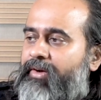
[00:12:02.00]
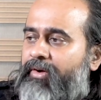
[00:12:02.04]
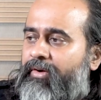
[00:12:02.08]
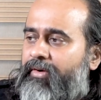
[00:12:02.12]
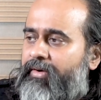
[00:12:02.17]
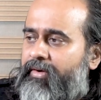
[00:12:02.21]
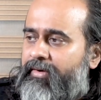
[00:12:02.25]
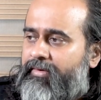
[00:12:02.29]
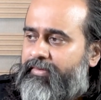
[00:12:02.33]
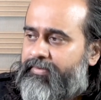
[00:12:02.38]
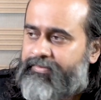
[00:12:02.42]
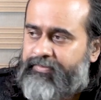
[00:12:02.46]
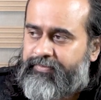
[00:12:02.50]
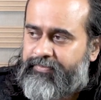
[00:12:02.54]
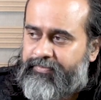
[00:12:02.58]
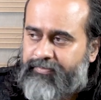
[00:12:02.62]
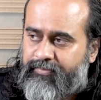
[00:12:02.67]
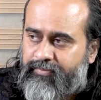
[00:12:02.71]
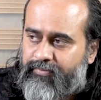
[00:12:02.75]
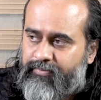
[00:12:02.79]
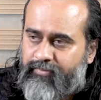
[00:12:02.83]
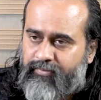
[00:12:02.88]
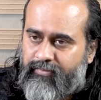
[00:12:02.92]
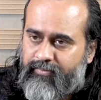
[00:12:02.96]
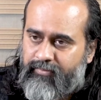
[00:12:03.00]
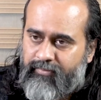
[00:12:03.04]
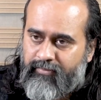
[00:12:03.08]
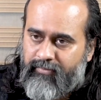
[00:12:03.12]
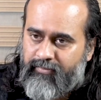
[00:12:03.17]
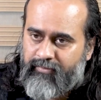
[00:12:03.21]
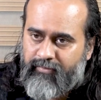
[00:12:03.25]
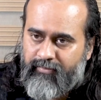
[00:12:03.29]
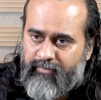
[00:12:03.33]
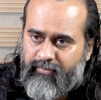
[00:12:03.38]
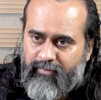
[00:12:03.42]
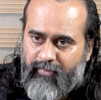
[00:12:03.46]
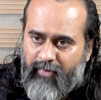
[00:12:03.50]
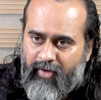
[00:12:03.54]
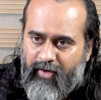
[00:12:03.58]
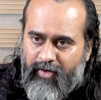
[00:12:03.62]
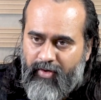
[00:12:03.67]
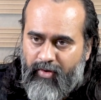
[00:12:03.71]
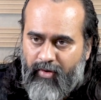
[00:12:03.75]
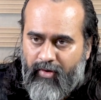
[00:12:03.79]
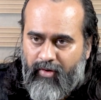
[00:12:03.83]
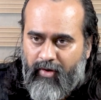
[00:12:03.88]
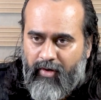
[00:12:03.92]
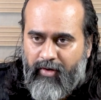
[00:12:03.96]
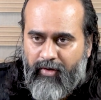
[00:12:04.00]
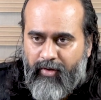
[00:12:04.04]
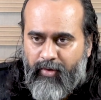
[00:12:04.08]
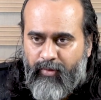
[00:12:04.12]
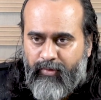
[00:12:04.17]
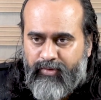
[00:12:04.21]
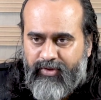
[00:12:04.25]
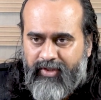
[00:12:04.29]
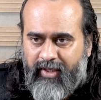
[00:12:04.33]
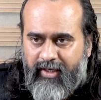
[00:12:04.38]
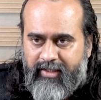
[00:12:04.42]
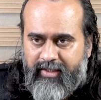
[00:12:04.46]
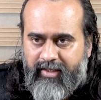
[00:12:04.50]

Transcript: not? Your conclusion